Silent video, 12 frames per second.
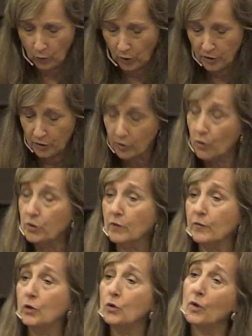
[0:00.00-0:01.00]
or those
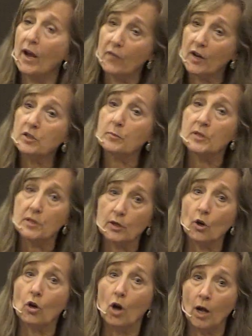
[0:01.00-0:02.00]
of you who have husbands that
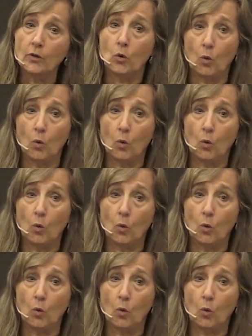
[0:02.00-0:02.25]
are gone